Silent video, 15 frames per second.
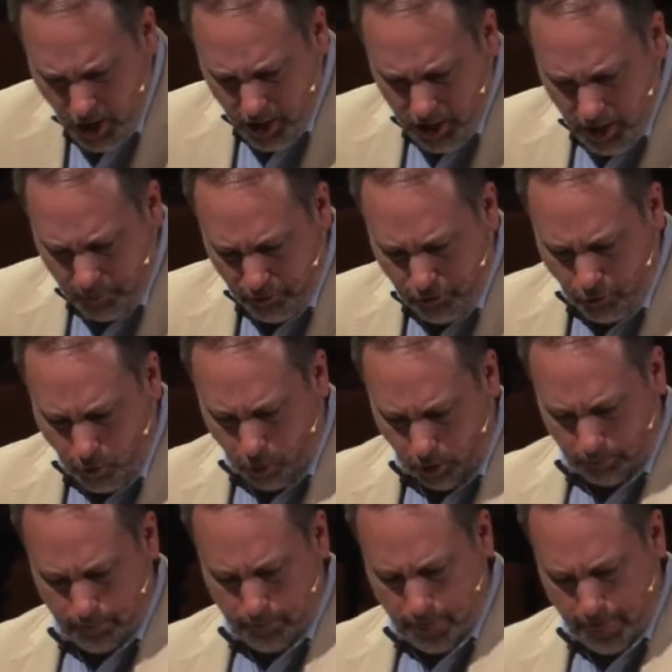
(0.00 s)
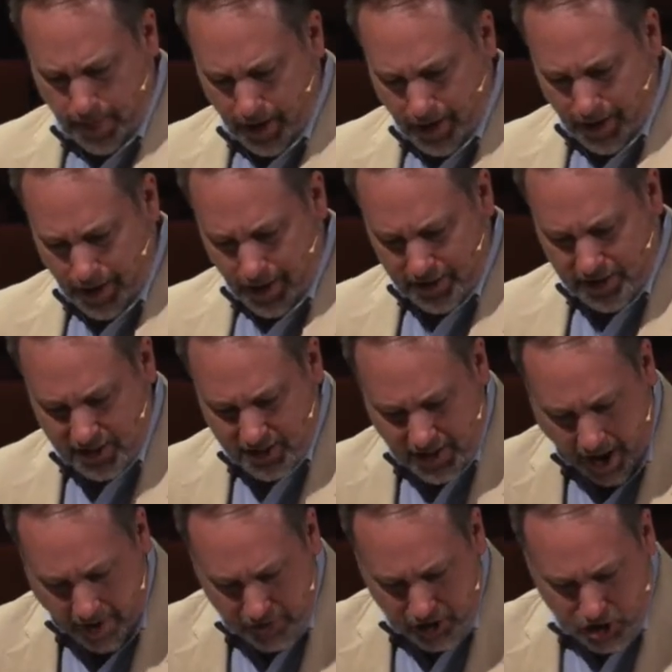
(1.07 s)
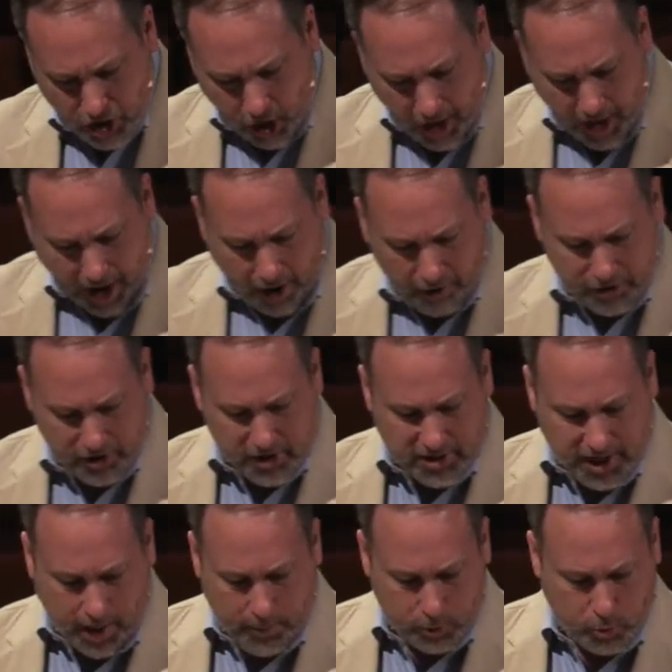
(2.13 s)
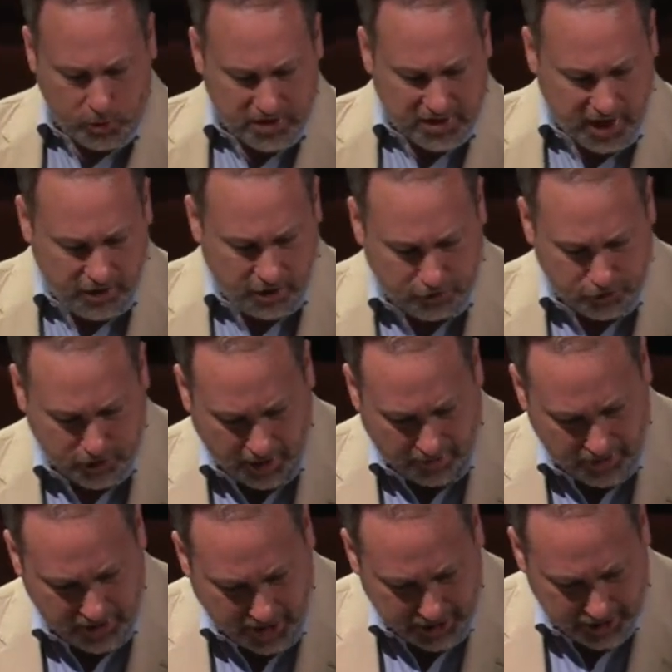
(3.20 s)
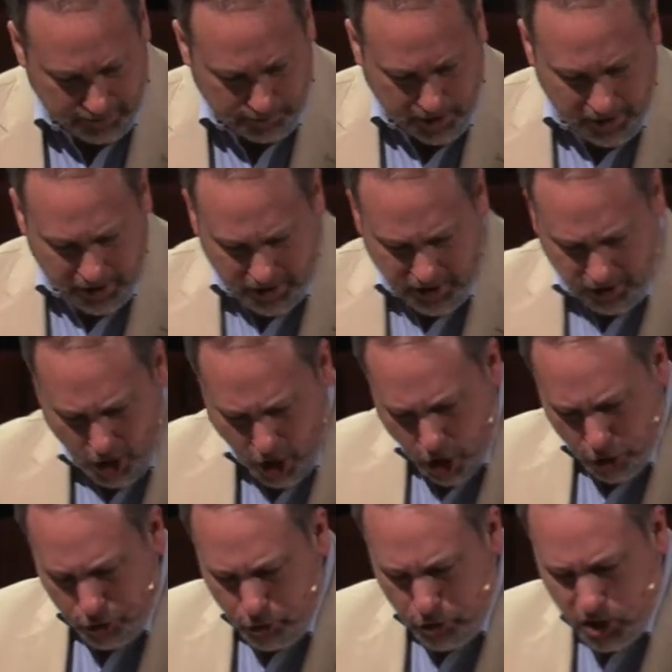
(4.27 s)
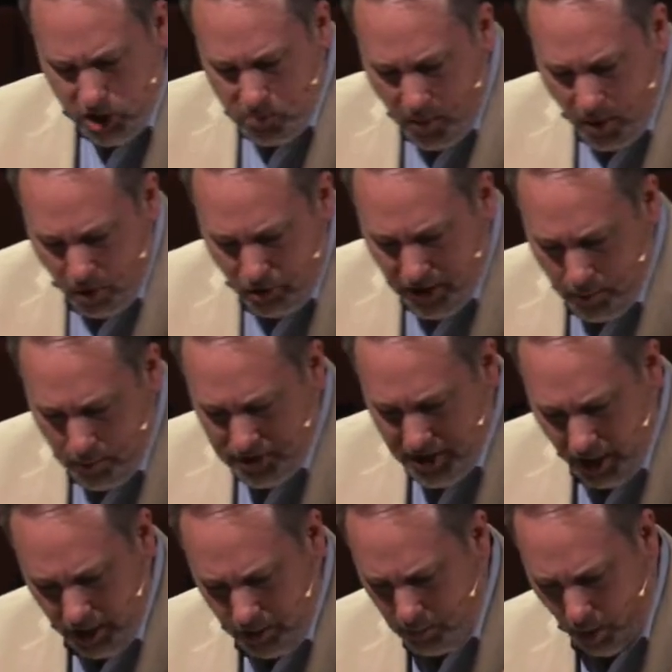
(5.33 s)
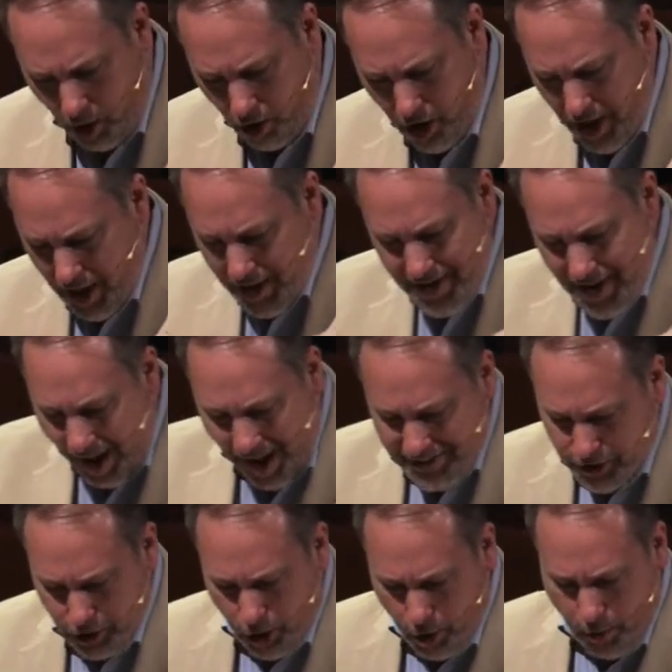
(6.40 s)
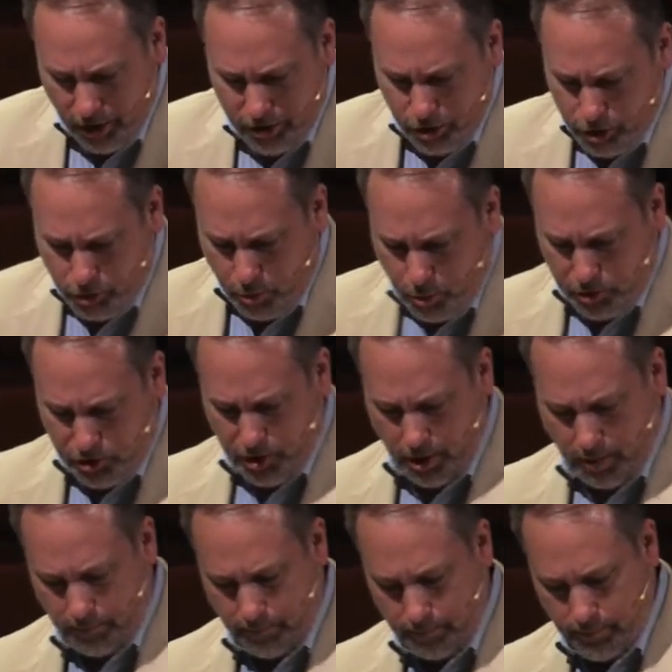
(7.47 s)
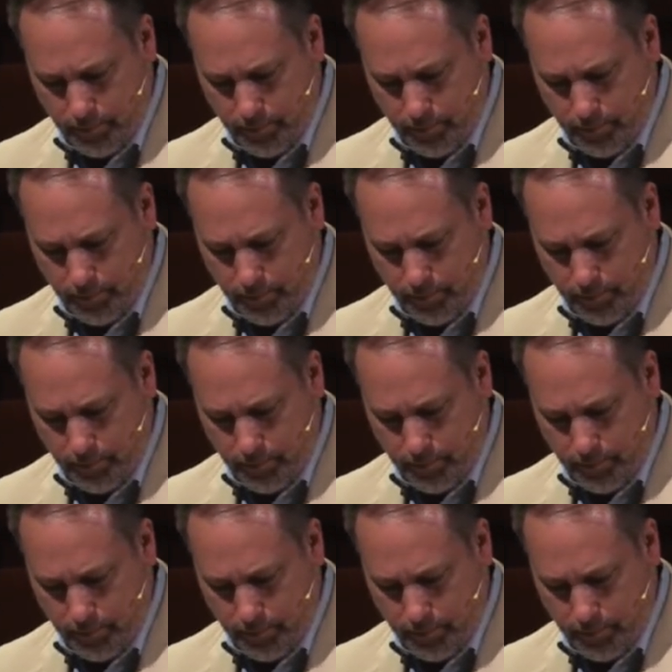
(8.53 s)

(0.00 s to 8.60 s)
number four. It says, And having sought out the disciples, we stayed there for seven days. And listen to this, through the Spirit, they were telling Paul not to go on to Jerusalem.